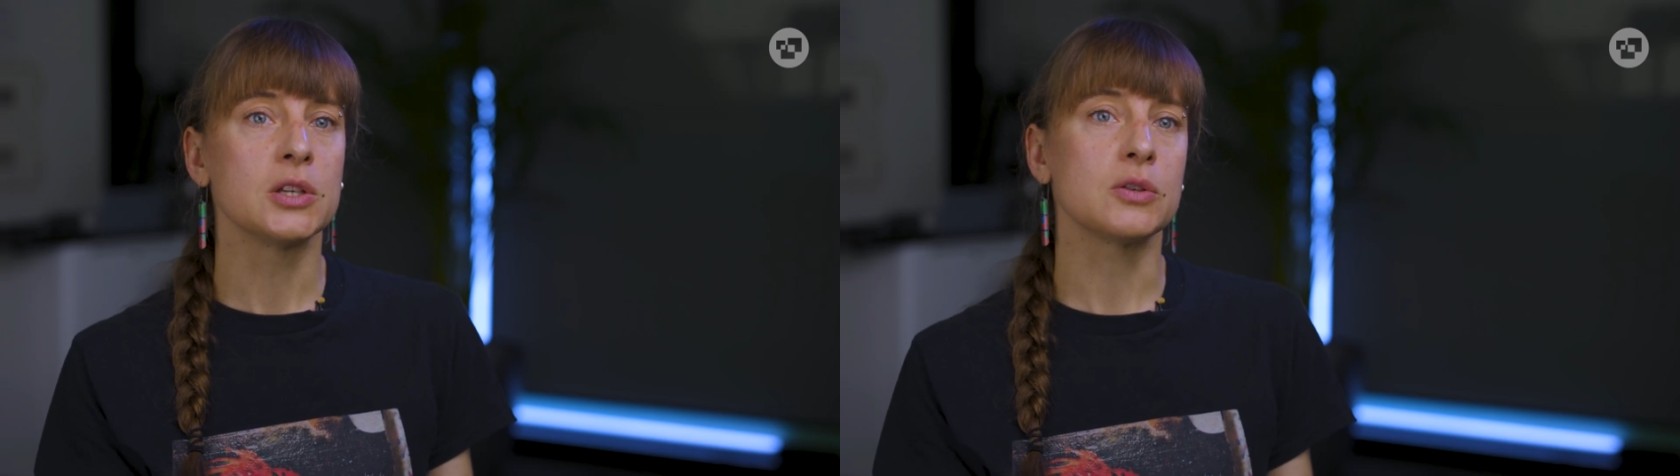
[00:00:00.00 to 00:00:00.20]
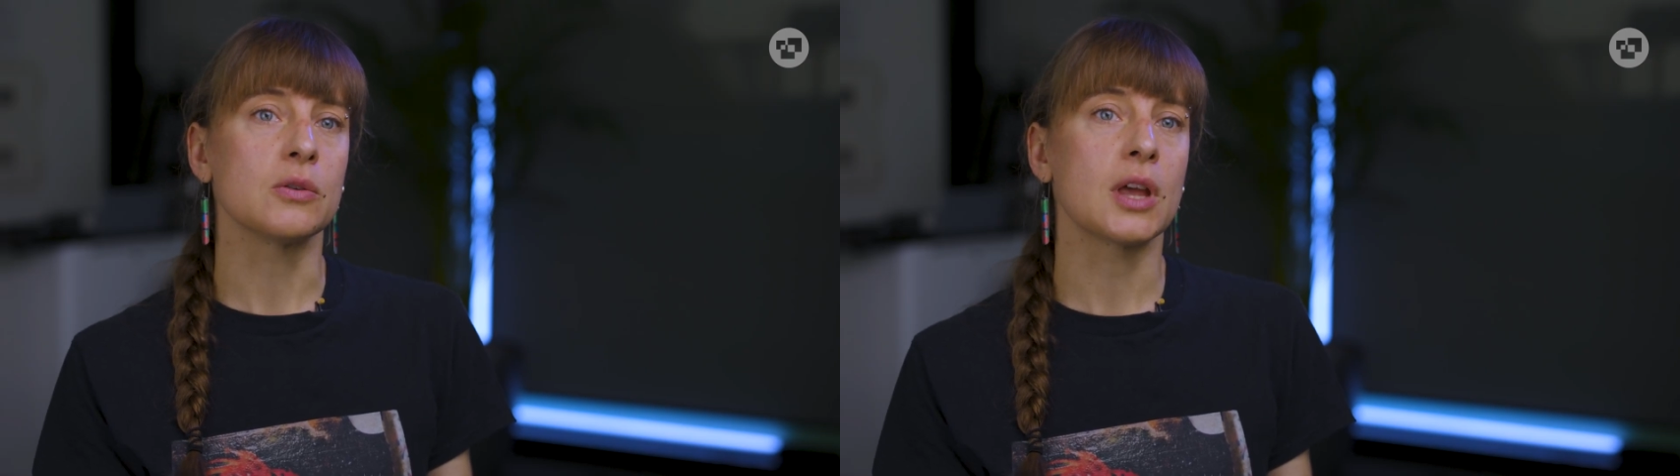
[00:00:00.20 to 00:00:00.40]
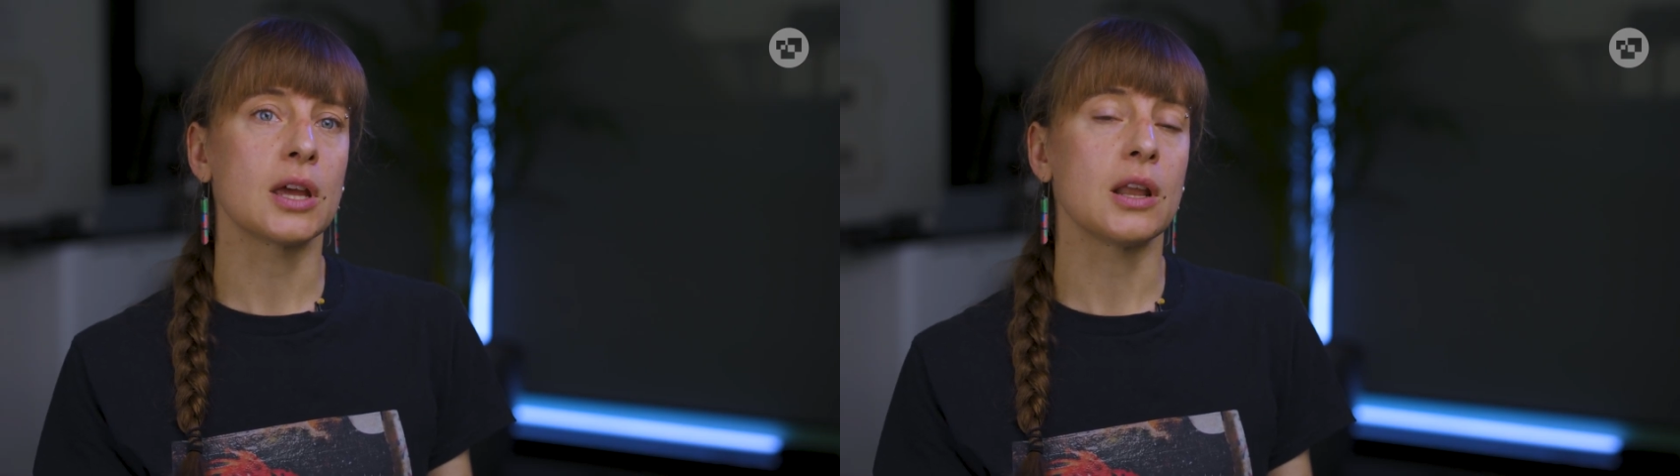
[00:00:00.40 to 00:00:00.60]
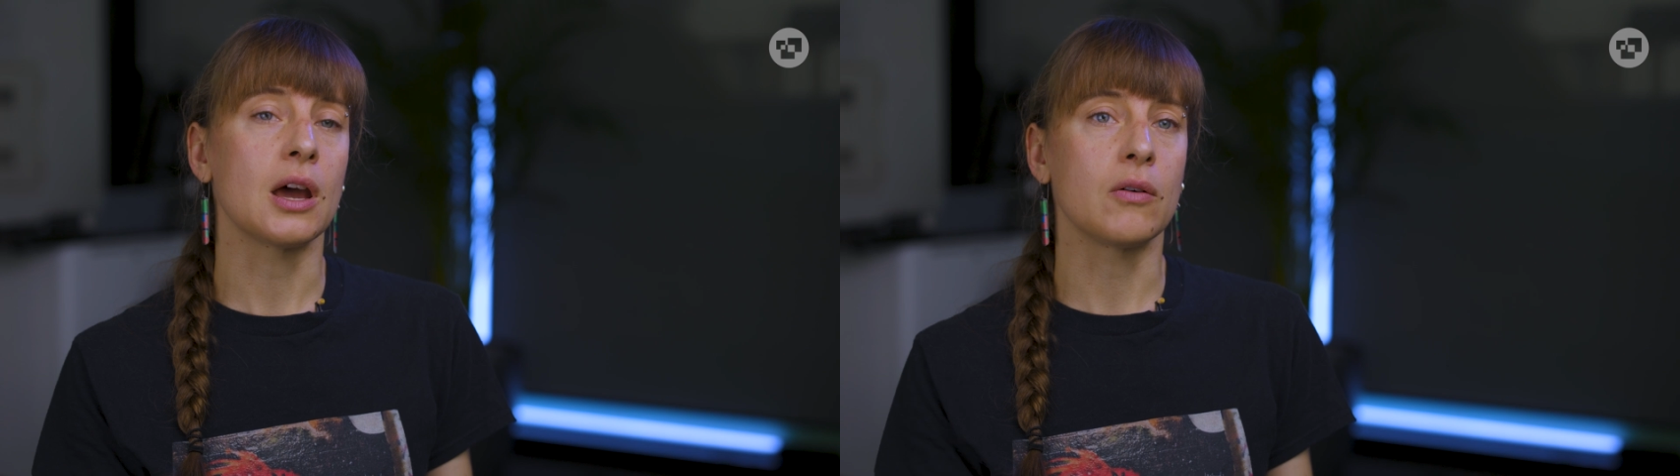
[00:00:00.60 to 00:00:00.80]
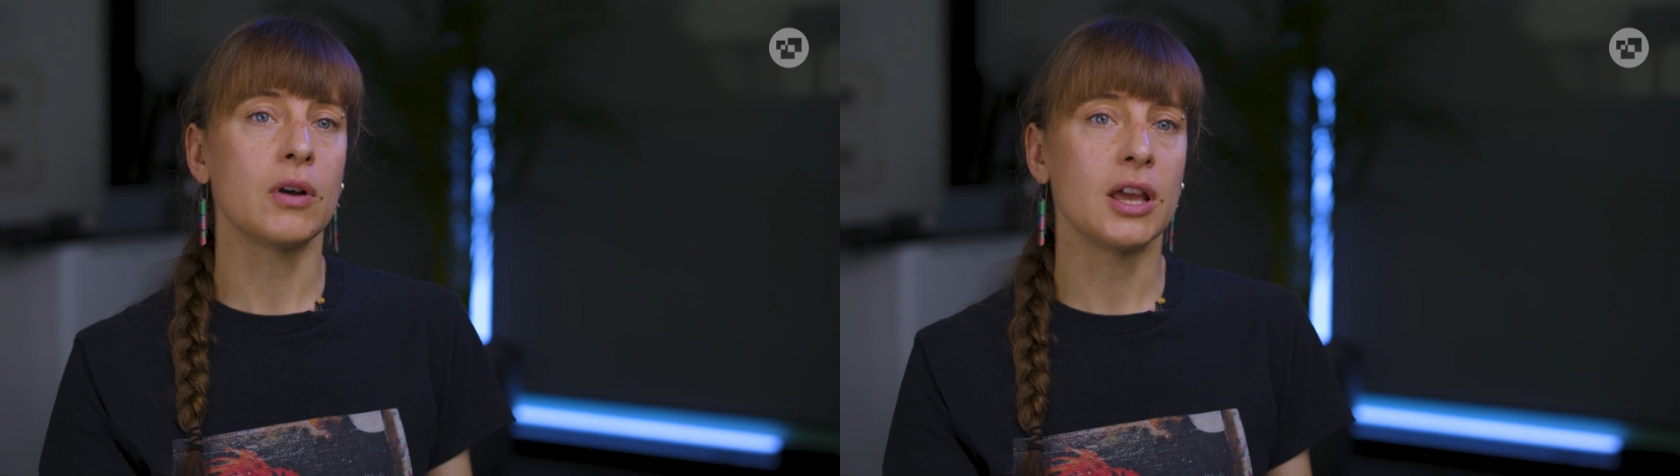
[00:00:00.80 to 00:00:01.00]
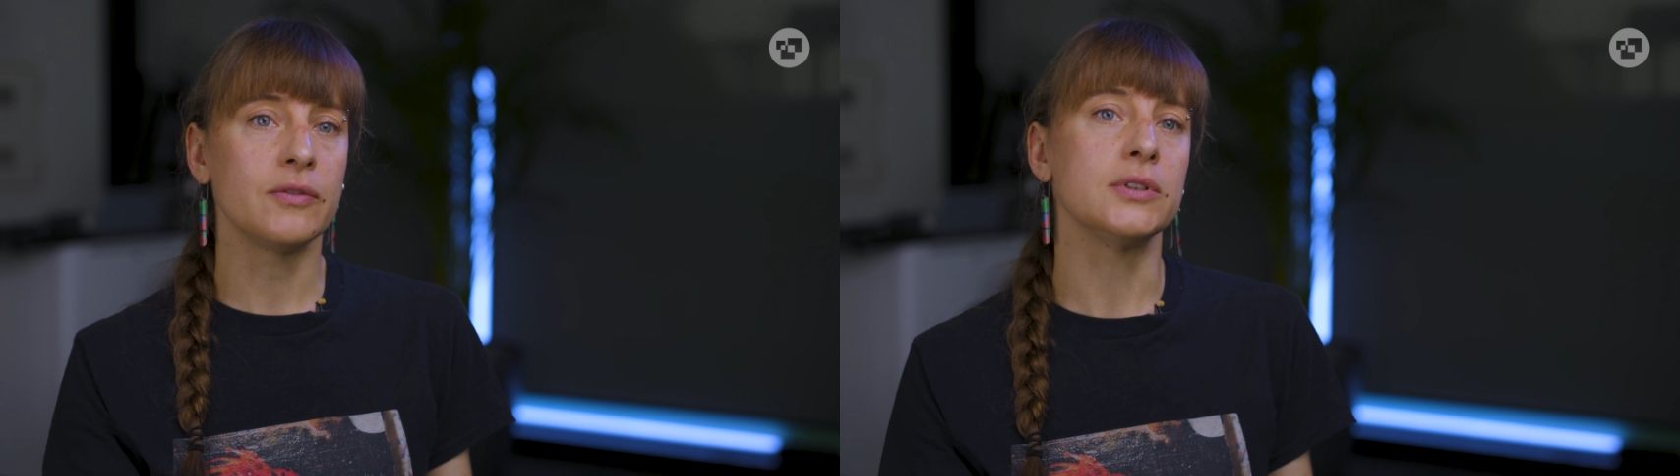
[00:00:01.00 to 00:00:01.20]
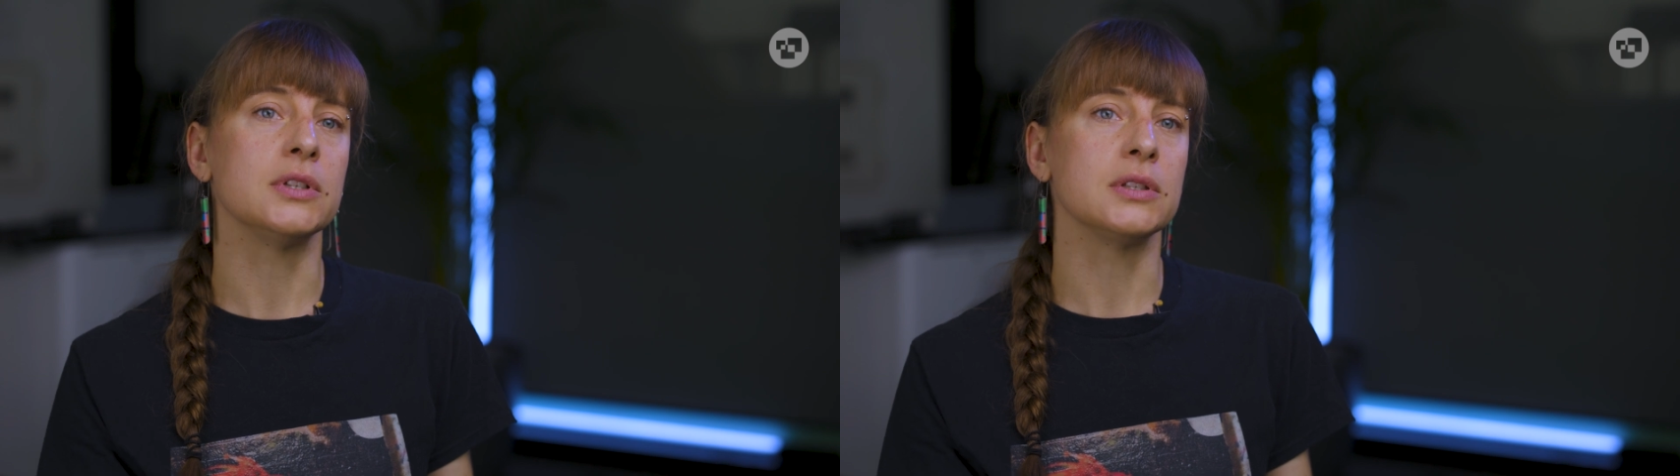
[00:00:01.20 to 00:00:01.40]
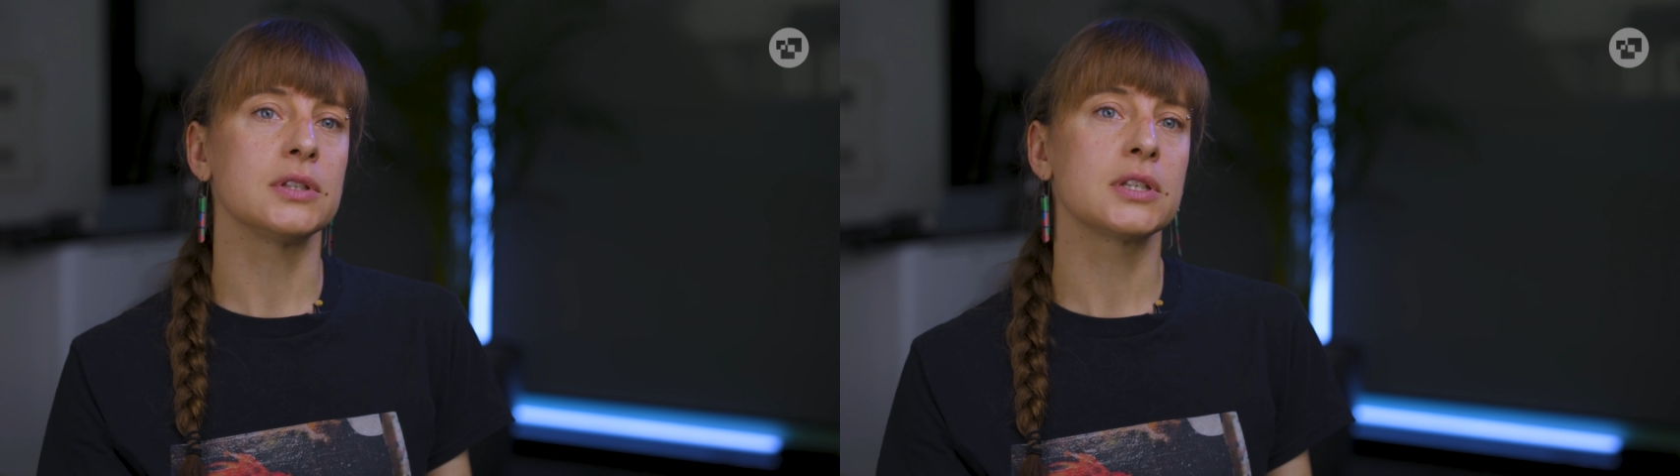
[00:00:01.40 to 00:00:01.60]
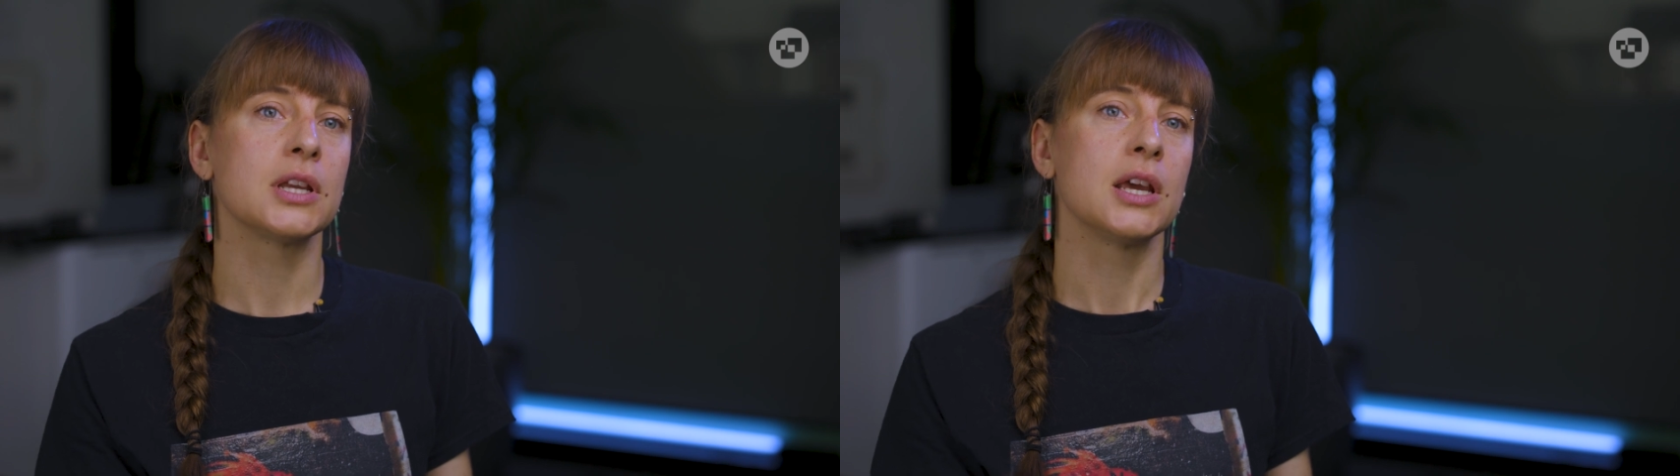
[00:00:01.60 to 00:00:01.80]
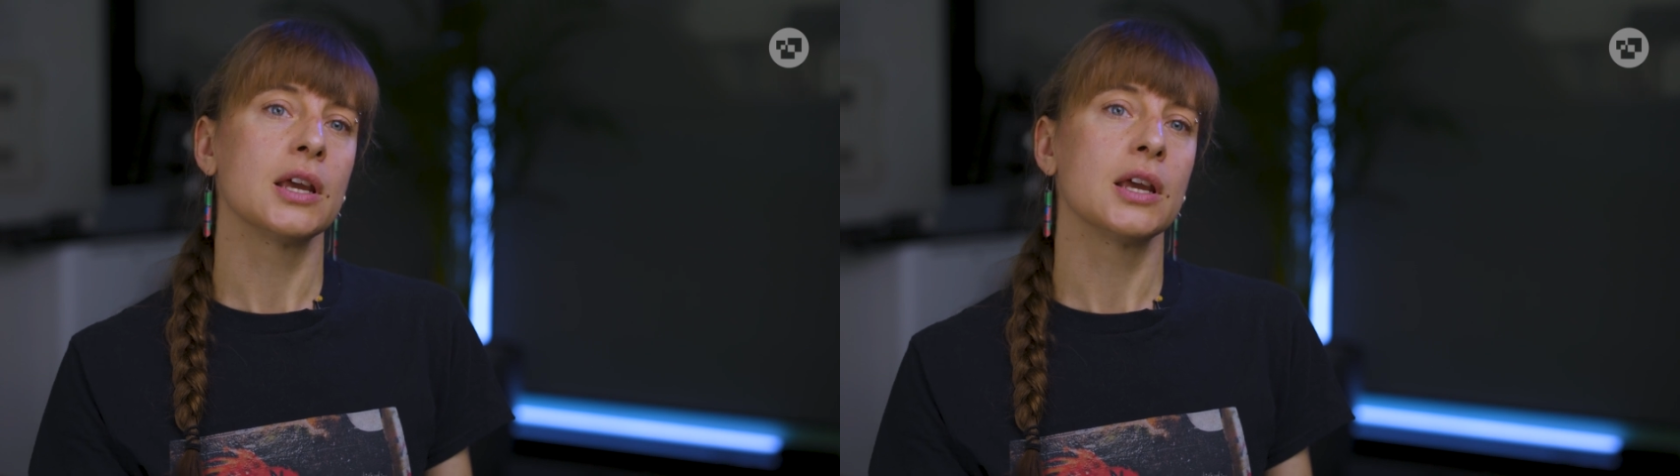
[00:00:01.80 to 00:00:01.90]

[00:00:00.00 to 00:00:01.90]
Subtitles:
so that our evidence